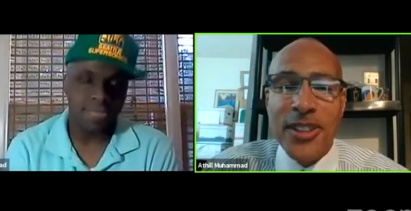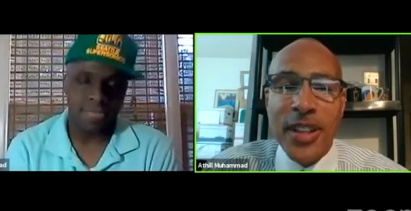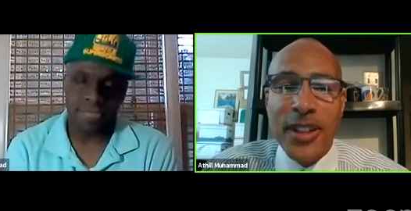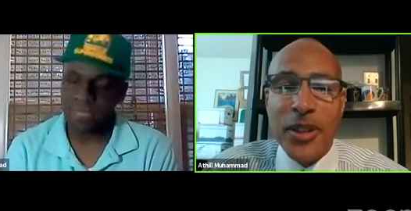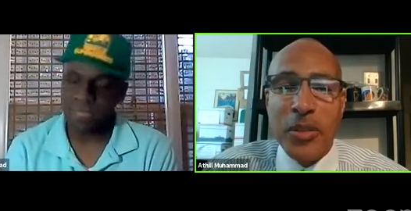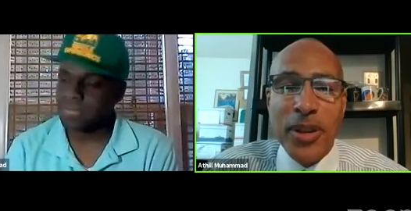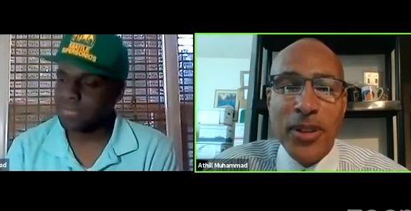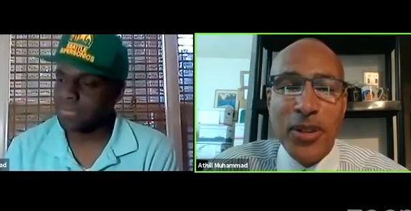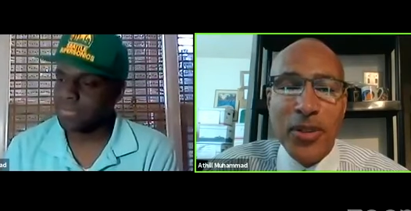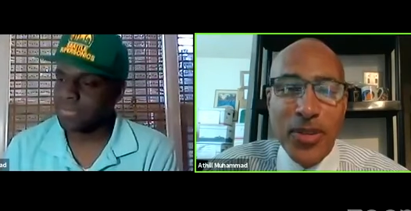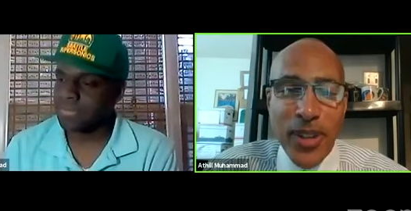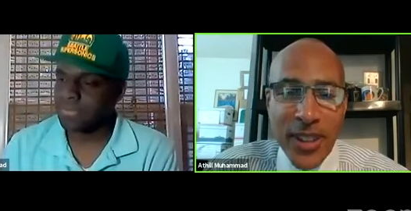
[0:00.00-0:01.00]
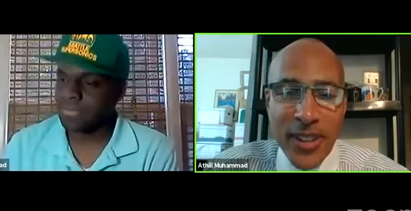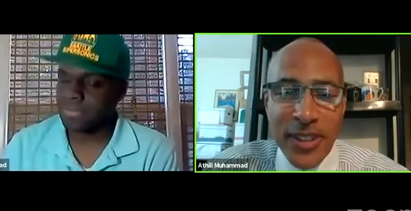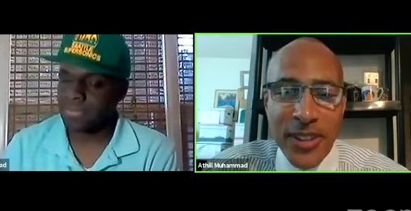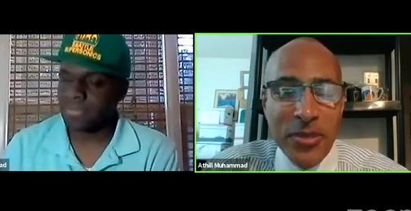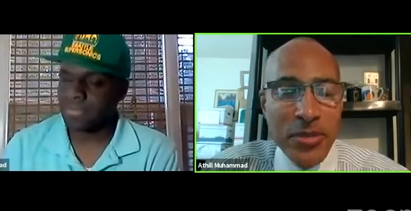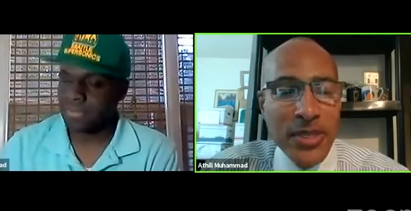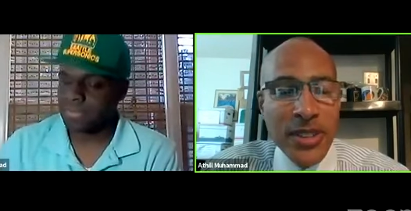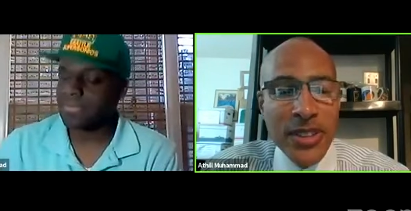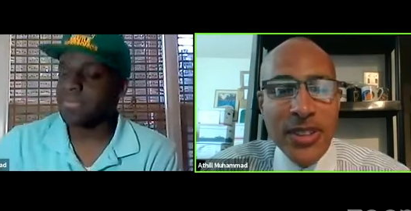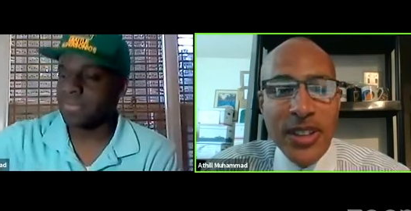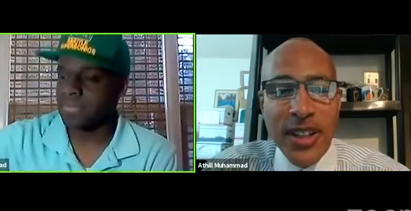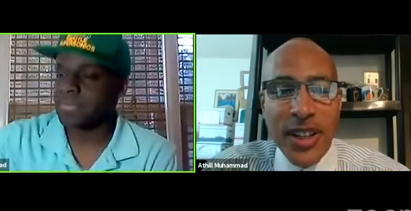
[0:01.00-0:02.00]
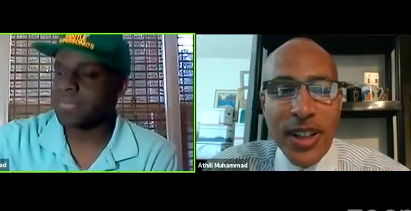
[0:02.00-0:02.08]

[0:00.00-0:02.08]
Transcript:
Speaker 1: County, Pennsylvania. Mm.